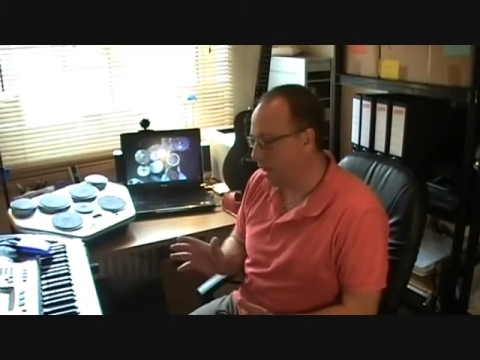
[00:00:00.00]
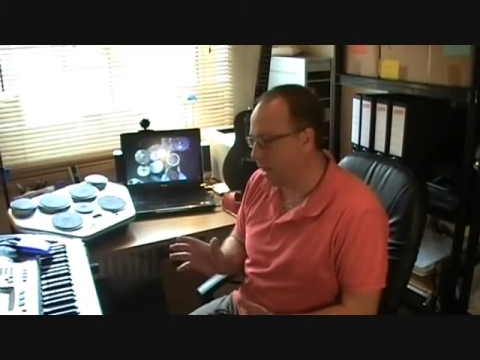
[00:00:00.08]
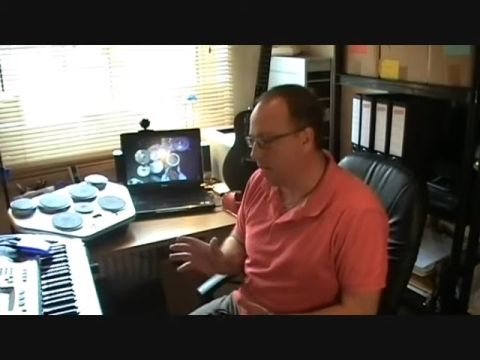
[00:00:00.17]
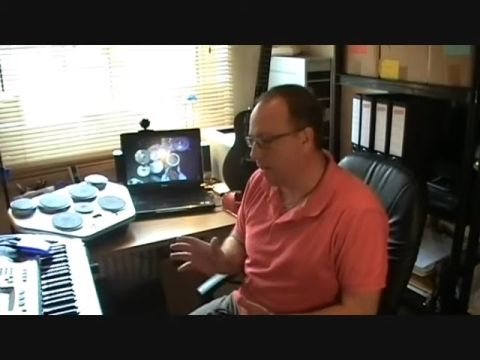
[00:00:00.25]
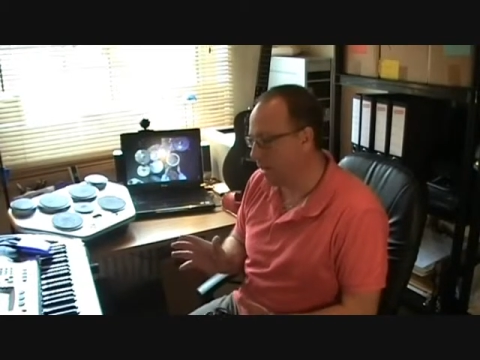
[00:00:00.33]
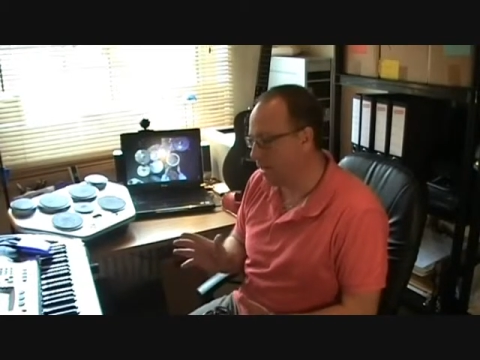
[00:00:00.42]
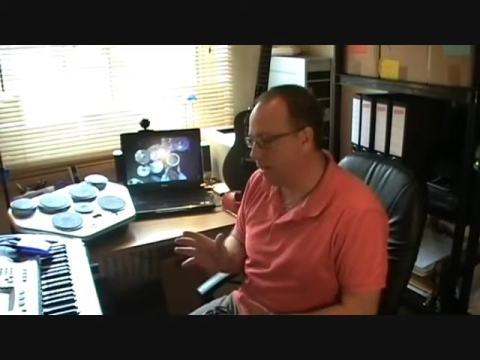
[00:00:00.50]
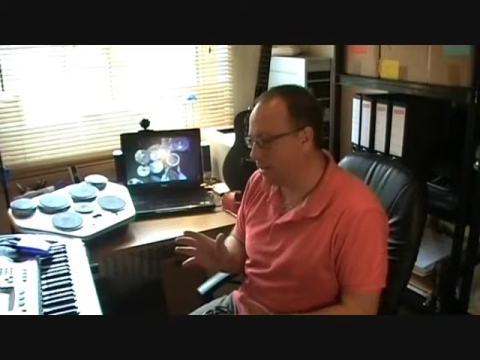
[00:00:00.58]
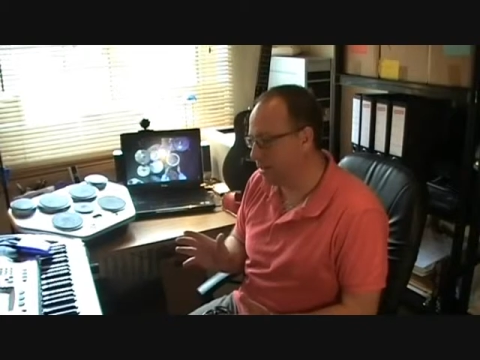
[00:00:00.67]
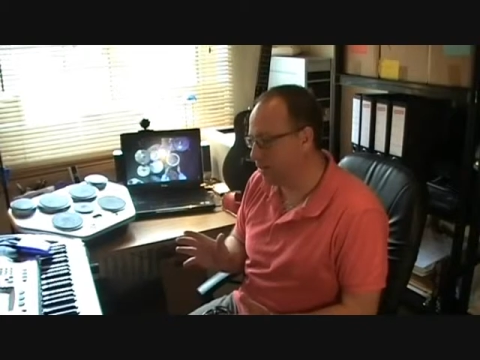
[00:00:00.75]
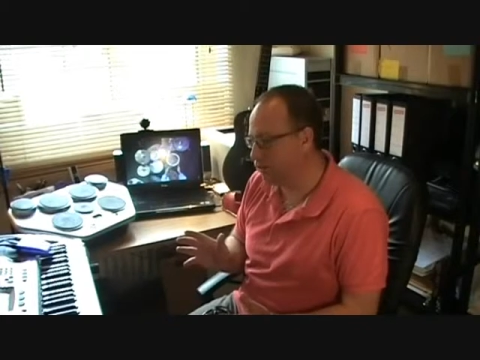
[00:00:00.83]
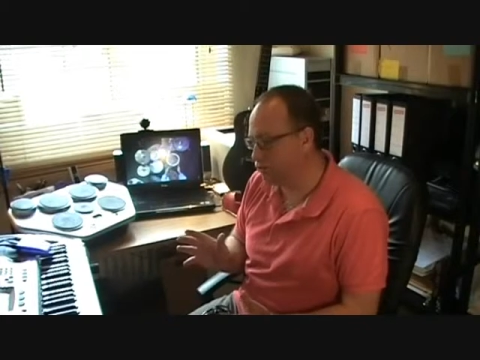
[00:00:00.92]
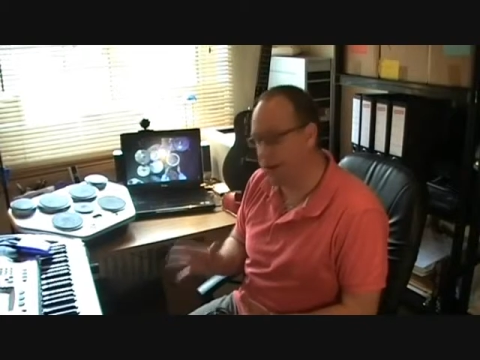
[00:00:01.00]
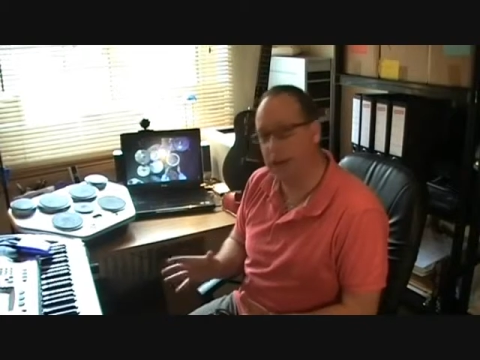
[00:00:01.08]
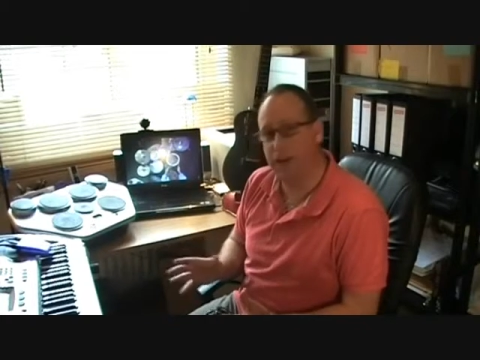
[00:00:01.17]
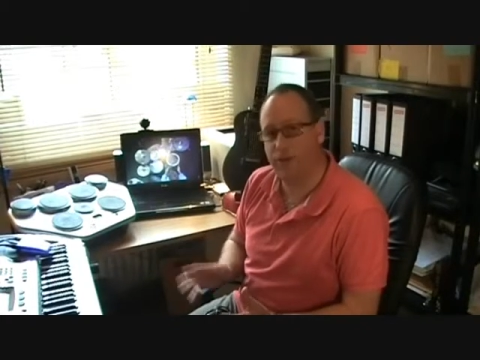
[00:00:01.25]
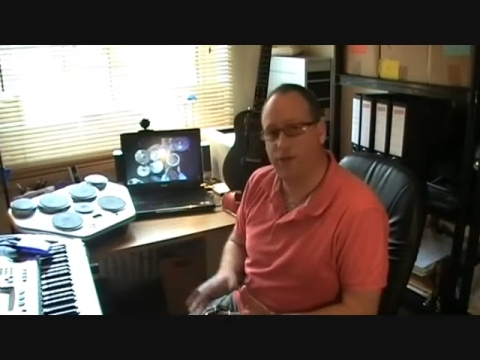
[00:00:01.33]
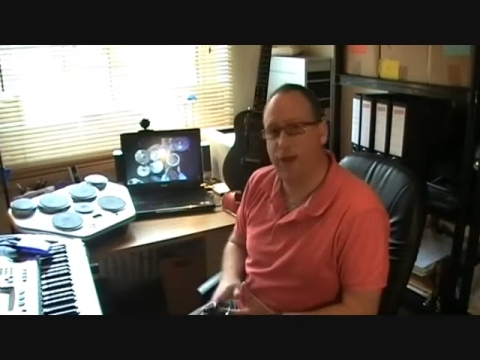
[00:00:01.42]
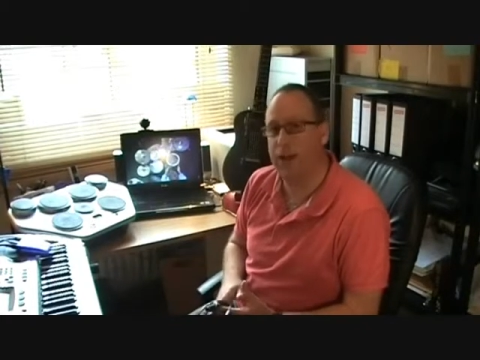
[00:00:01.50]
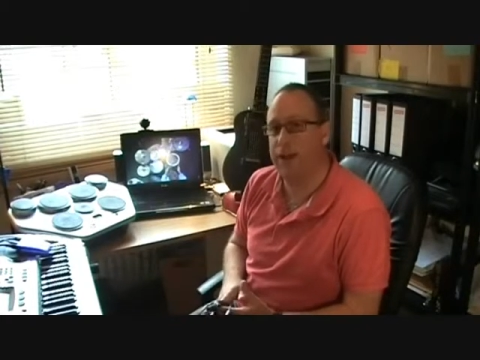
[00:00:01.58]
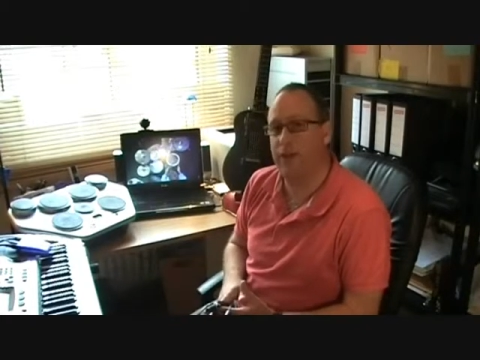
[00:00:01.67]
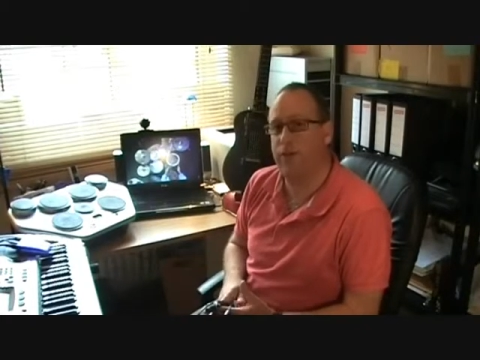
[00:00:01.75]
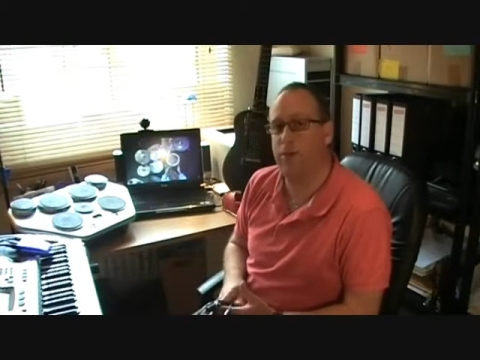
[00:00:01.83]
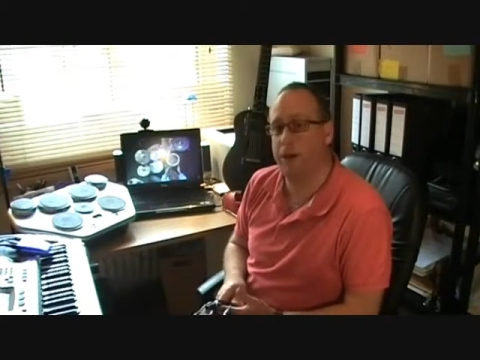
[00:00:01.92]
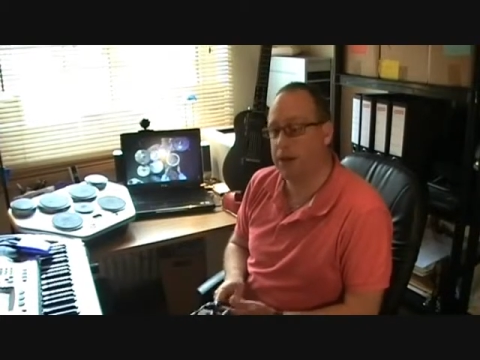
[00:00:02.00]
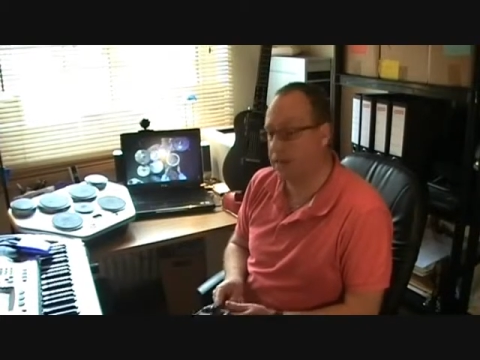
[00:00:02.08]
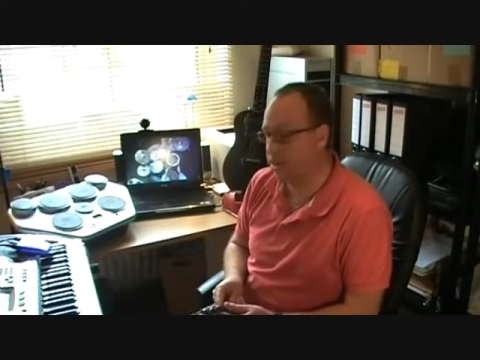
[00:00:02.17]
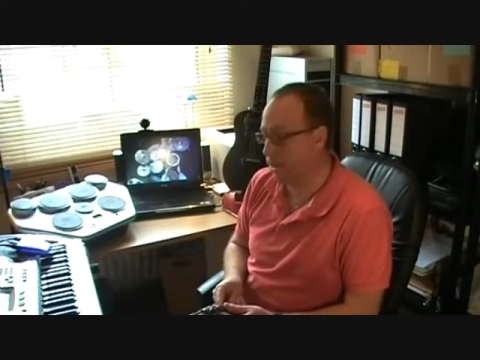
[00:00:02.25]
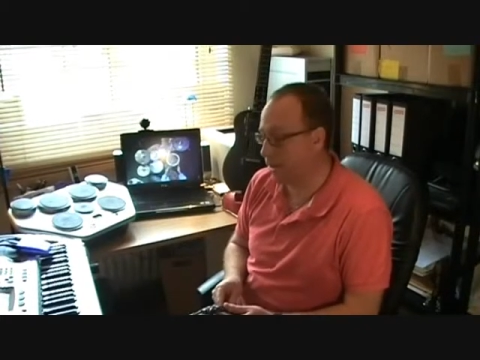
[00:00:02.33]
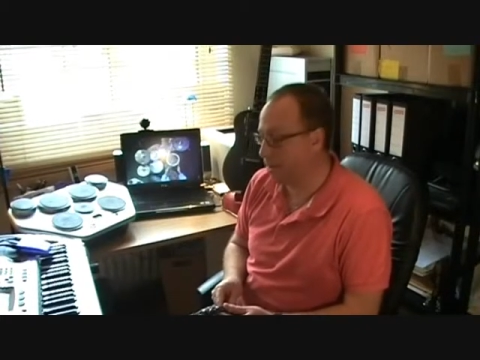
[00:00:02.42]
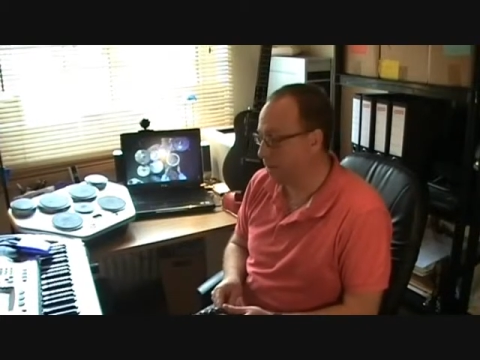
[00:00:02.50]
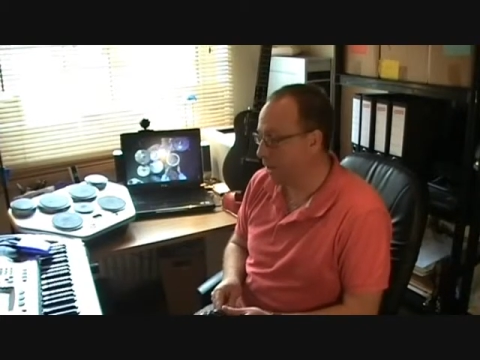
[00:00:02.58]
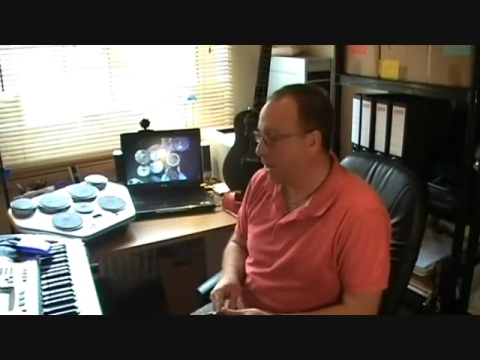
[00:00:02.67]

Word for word: um, it has really, really never been easier.